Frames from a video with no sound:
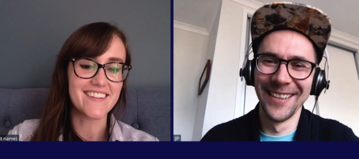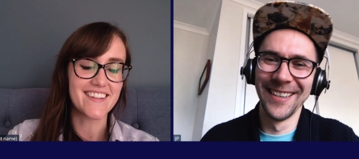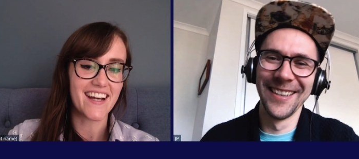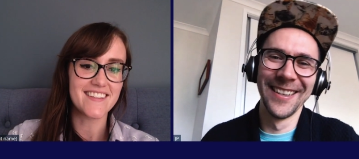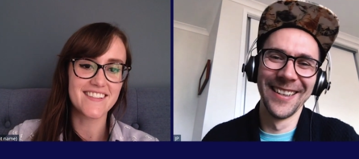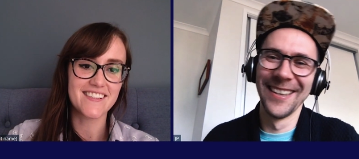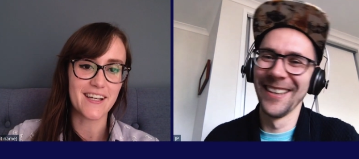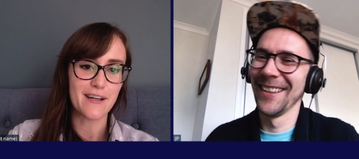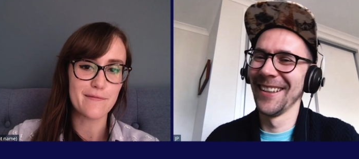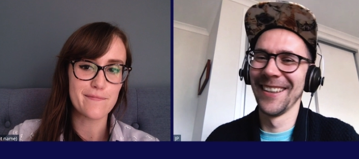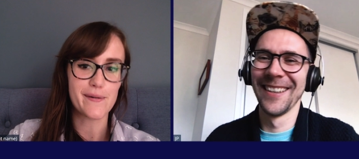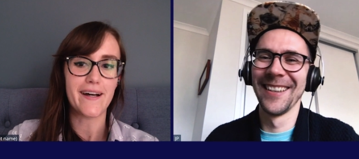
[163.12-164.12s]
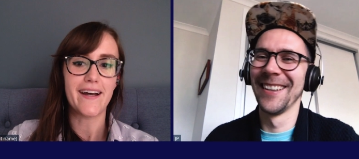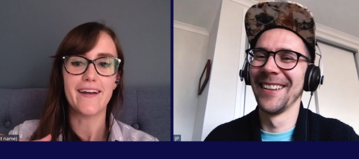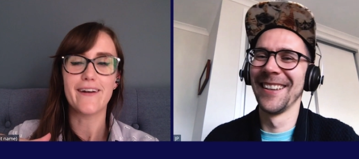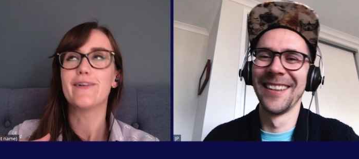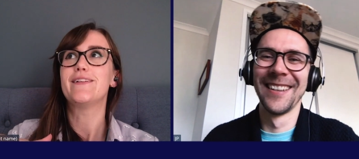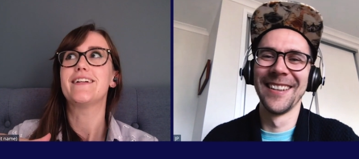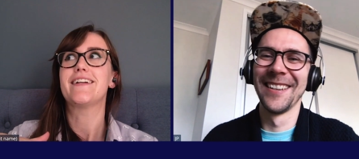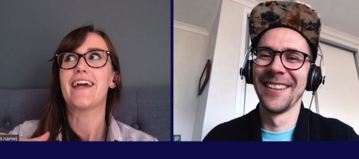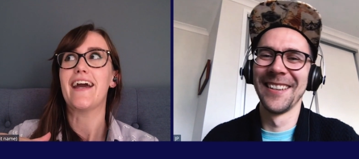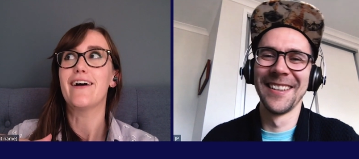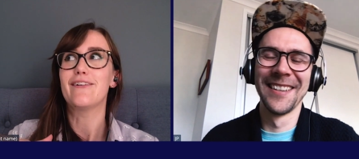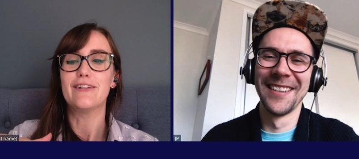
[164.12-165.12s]
Speaker 1: let that skip by. Holy
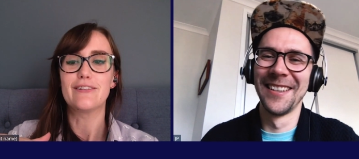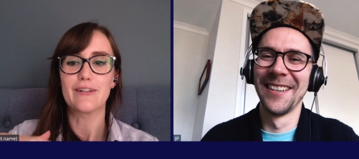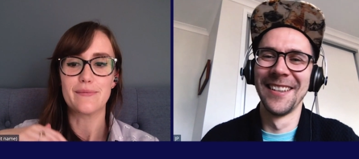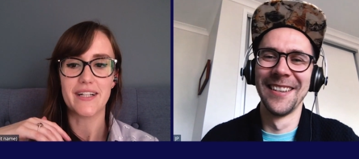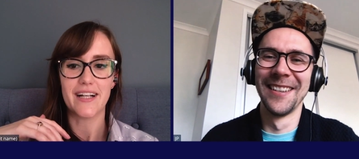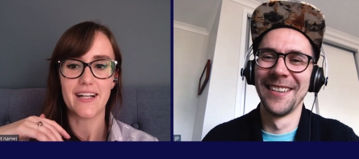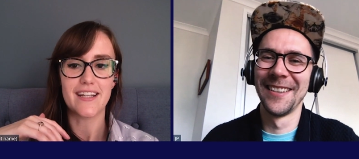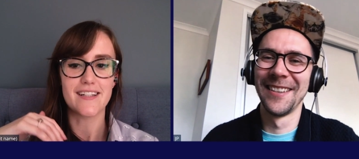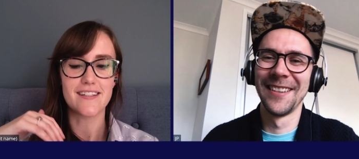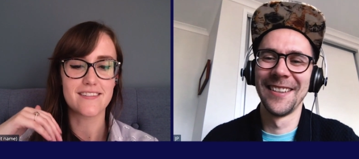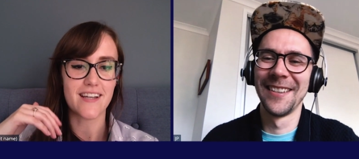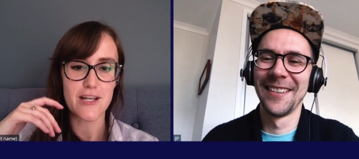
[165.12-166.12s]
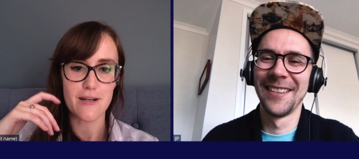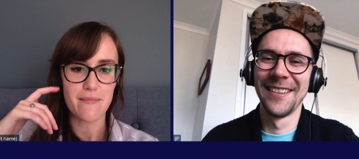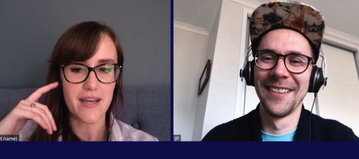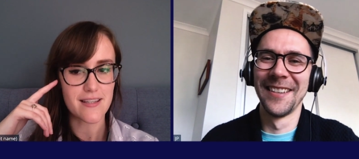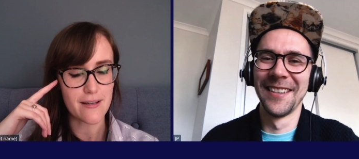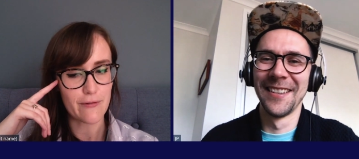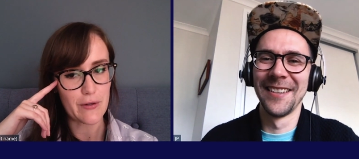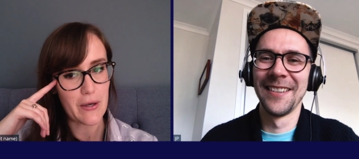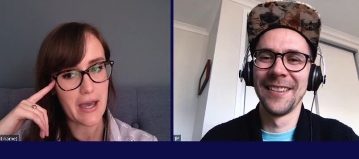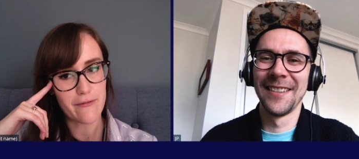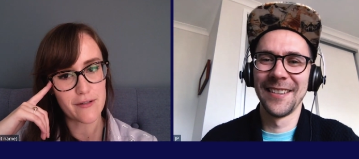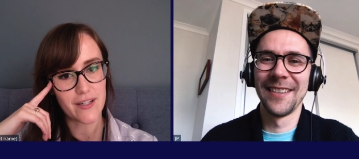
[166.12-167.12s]
cow, you don't want to. It is such a mess if you
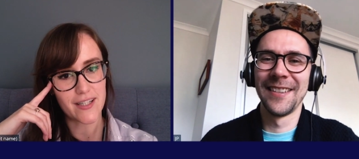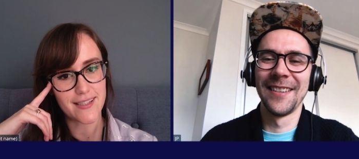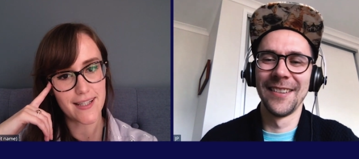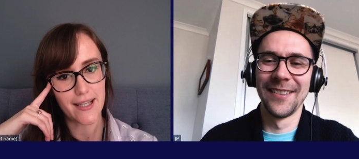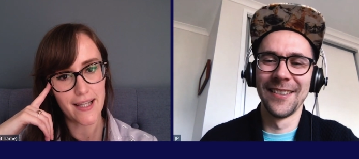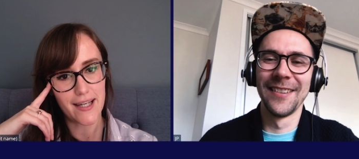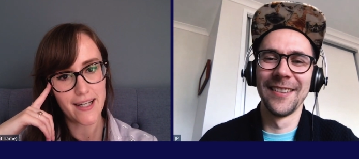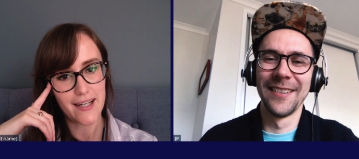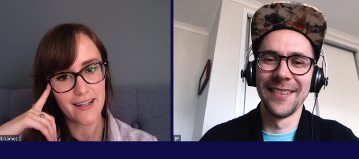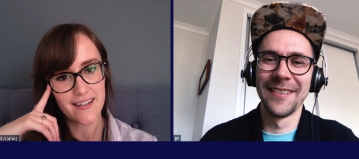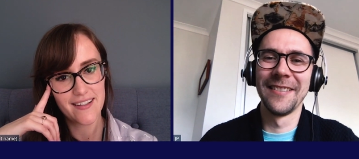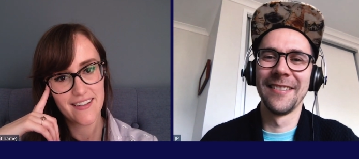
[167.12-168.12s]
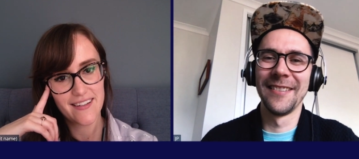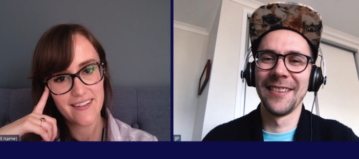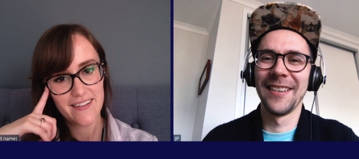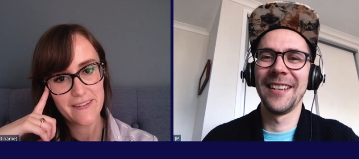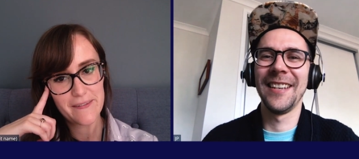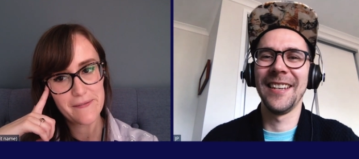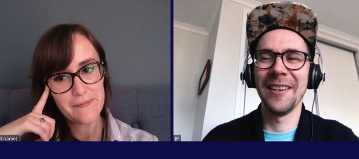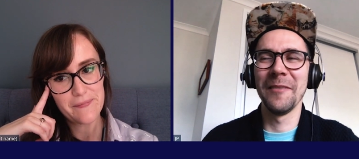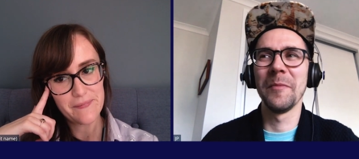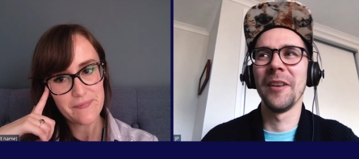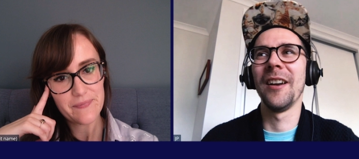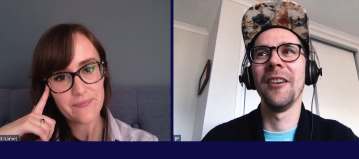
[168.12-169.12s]
have to fix it later.
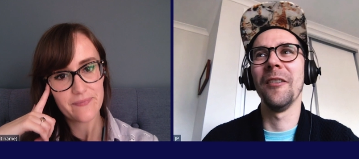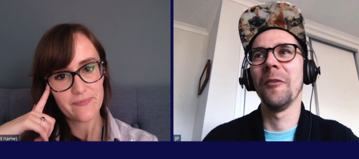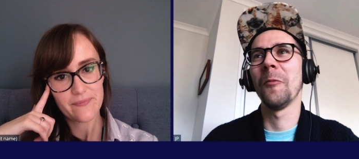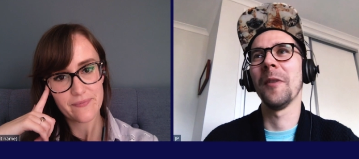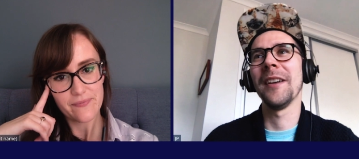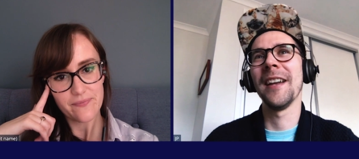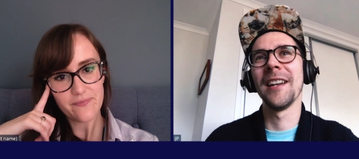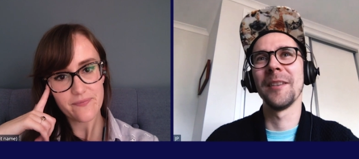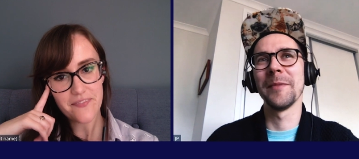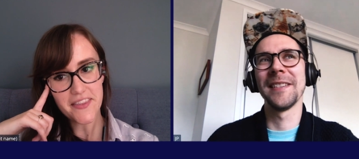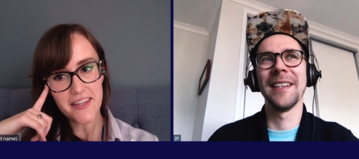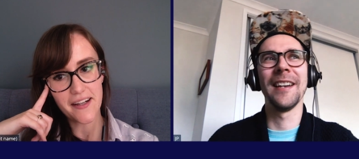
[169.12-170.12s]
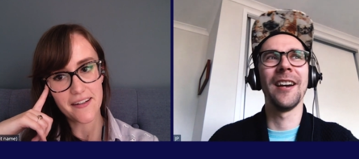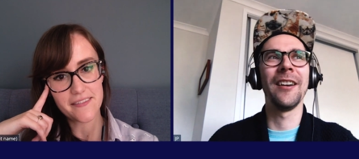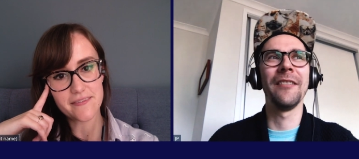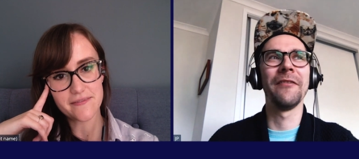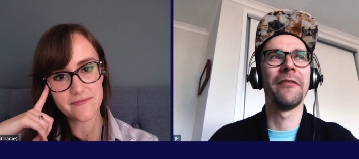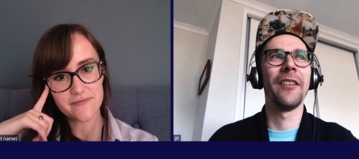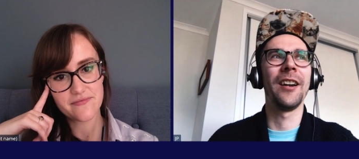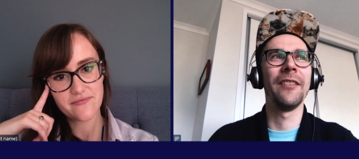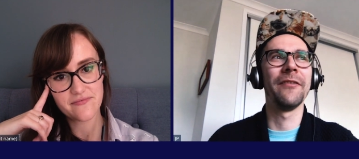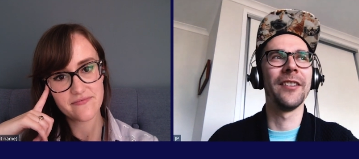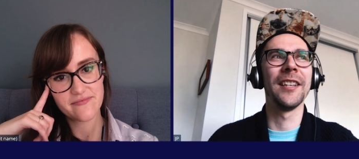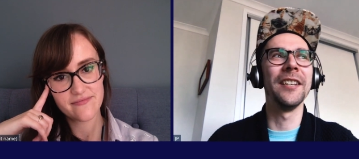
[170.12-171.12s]
Speaker 2: Yeah, 100%. I've
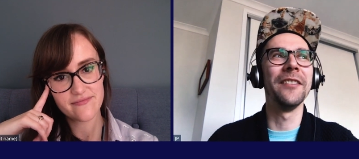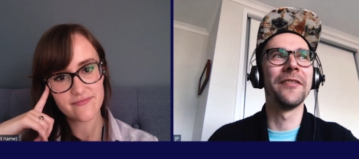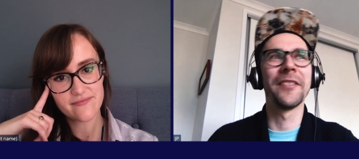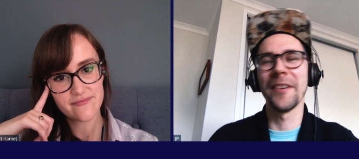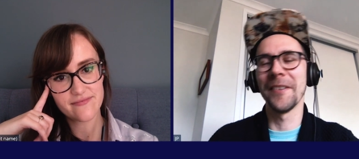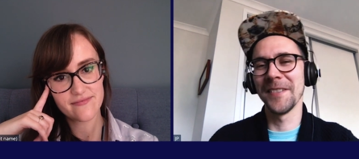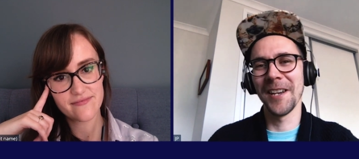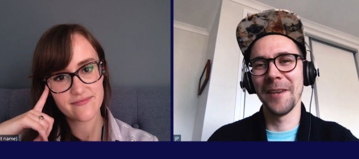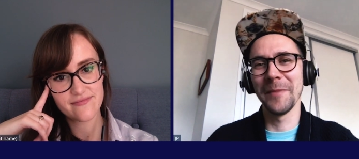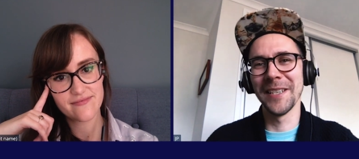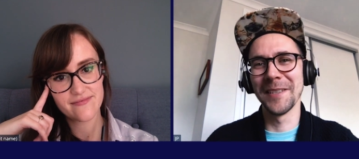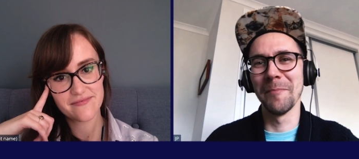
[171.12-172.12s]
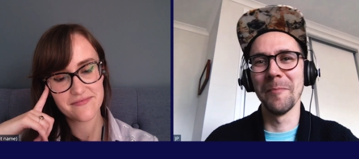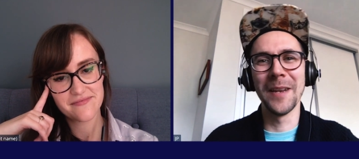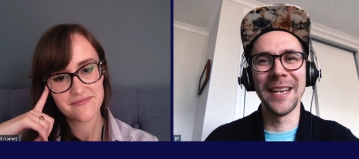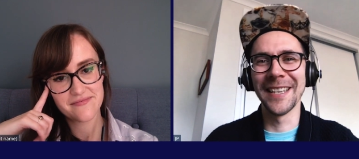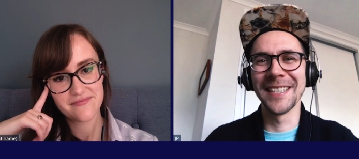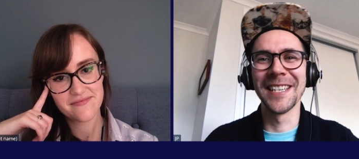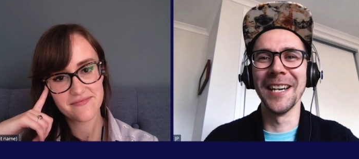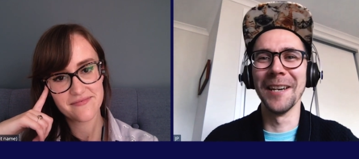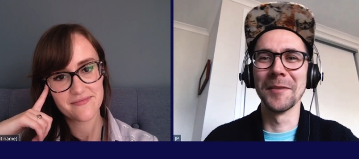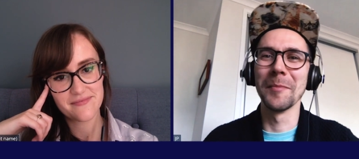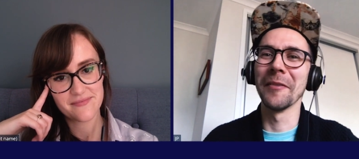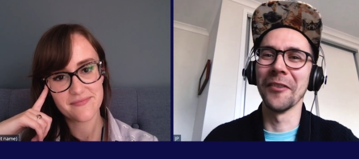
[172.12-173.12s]
I've lived those nightmares many a
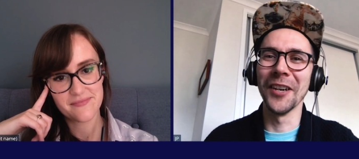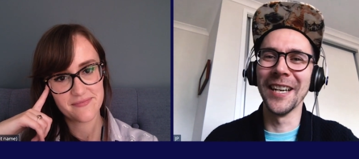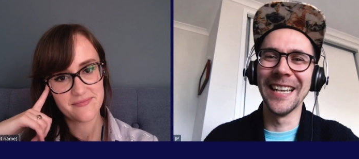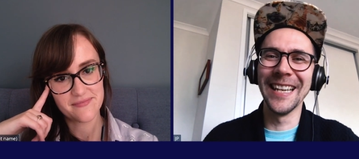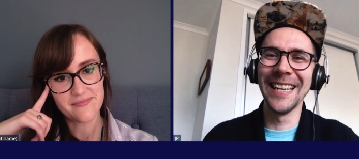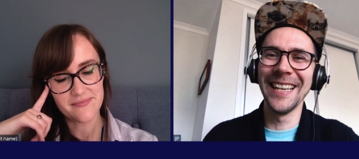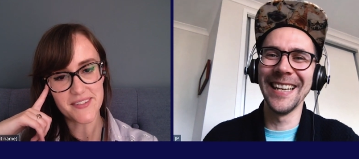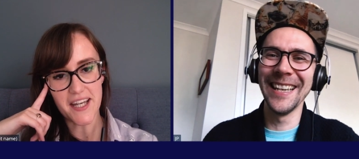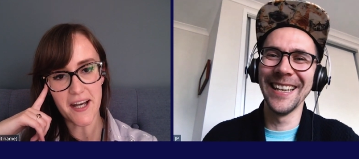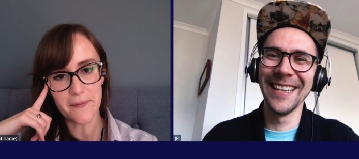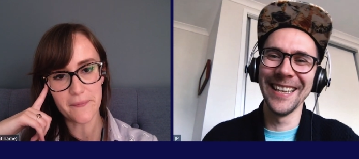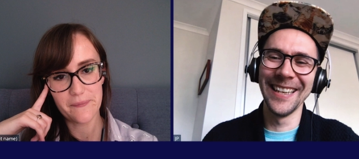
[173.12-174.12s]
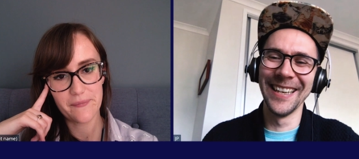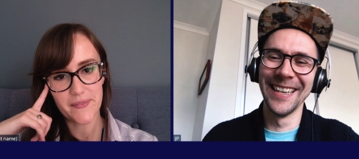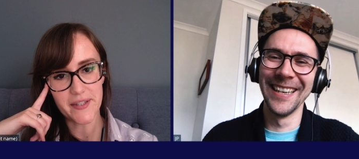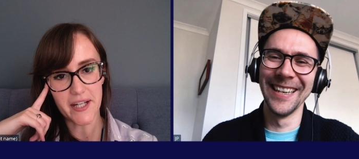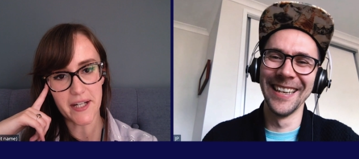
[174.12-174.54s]
times before. yeah,